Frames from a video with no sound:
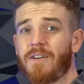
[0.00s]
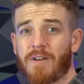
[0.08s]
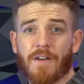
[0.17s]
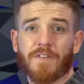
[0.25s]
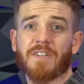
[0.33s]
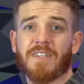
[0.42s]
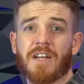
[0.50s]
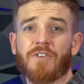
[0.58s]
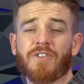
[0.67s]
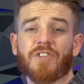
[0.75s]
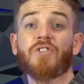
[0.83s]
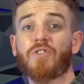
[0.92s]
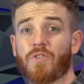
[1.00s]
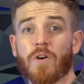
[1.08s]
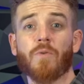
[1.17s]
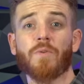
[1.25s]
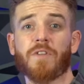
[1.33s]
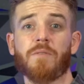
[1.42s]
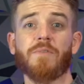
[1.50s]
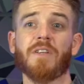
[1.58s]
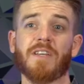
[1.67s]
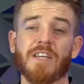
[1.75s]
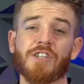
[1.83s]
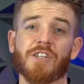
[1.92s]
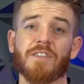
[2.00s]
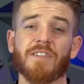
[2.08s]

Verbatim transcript: graphic designers struggle with communication.